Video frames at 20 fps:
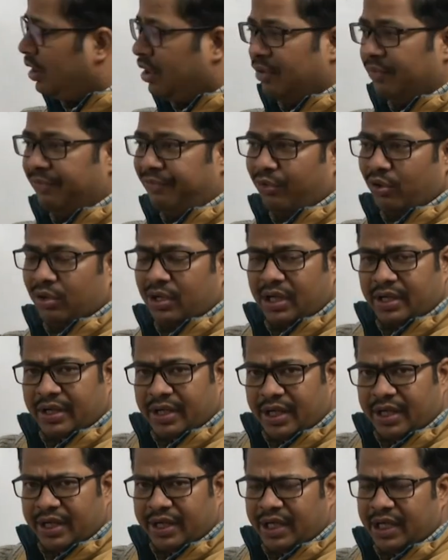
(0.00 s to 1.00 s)

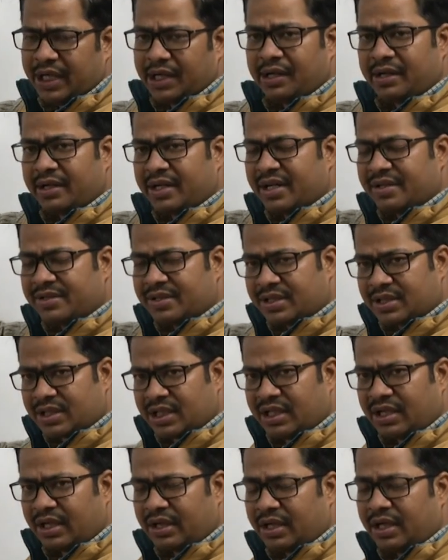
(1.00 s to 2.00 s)
400, 800,
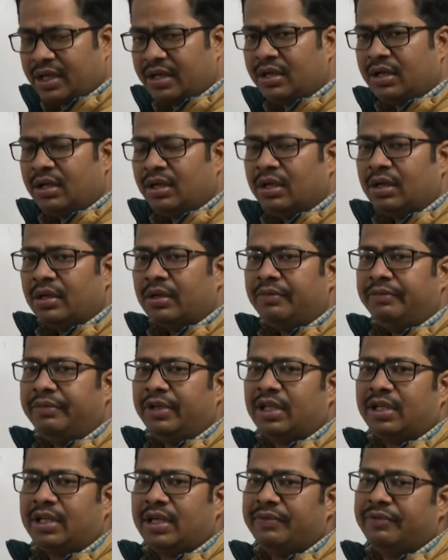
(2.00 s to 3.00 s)
1600
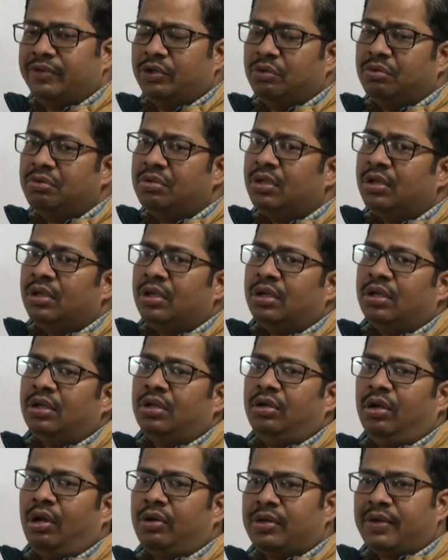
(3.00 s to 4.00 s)
will give you
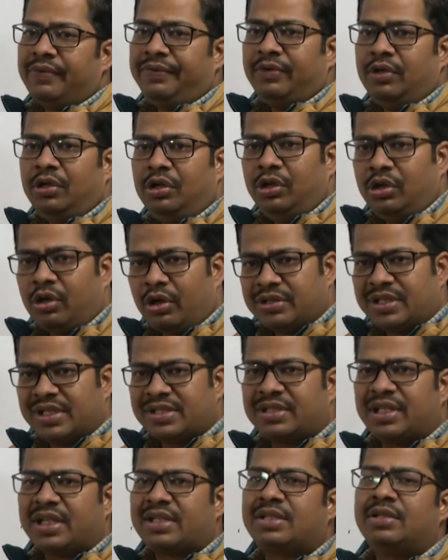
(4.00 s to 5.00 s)
lot of
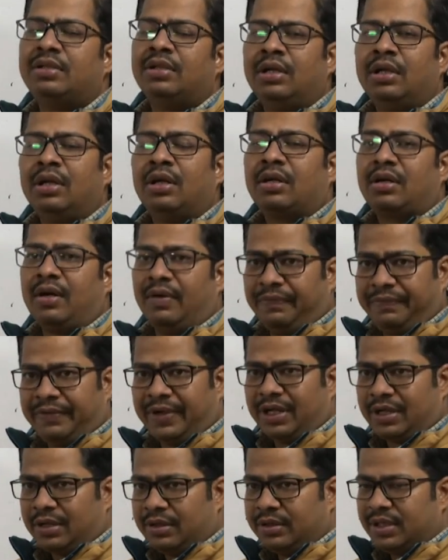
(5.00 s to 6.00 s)
logistics
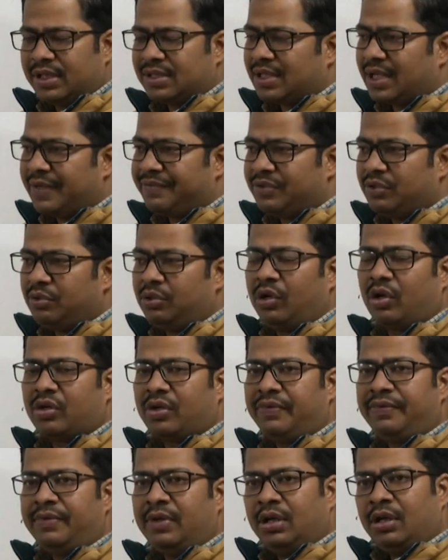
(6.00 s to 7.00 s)
comfort. This gives you lot
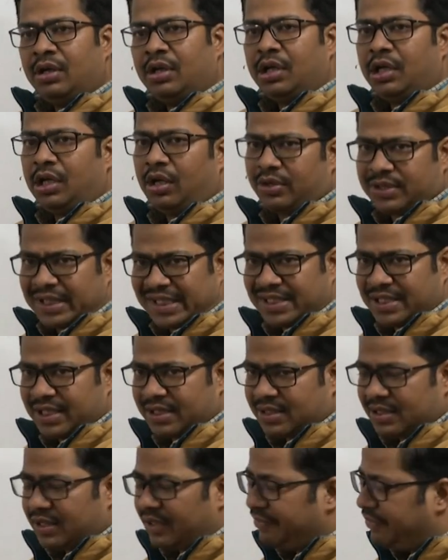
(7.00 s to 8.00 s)
of
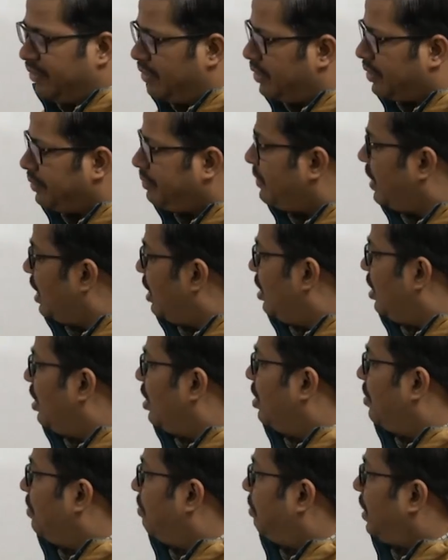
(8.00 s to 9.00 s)
logistics comfort.
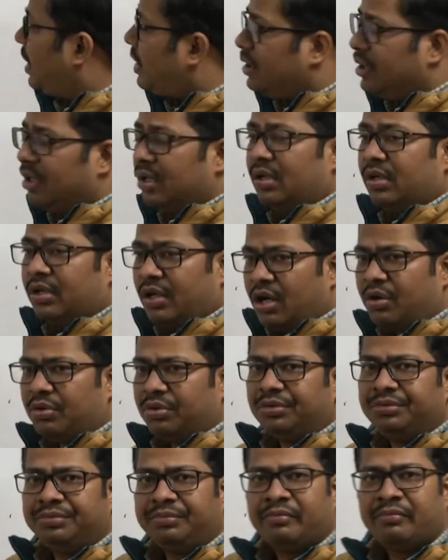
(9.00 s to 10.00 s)
But
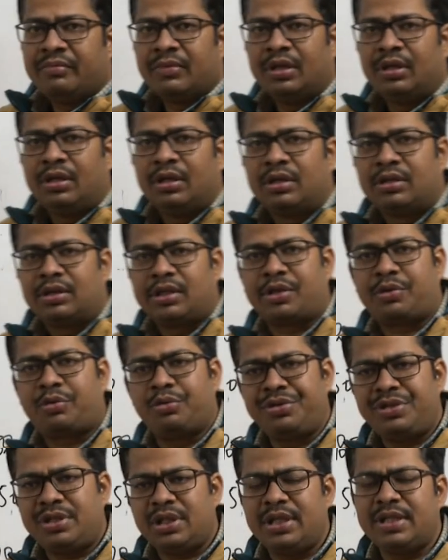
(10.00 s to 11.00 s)
now the
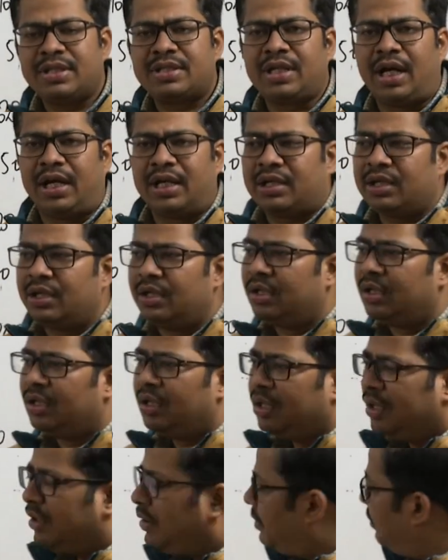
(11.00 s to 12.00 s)
question is that
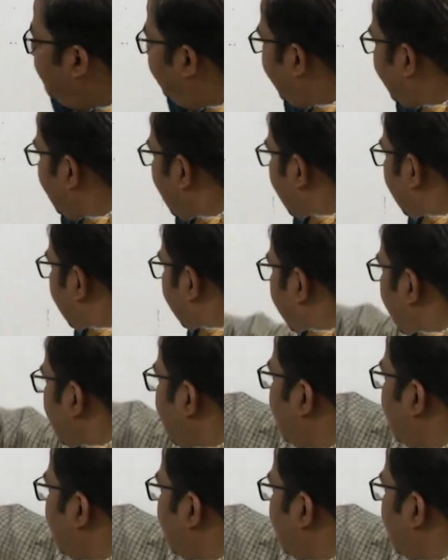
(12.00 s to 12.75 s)
whether this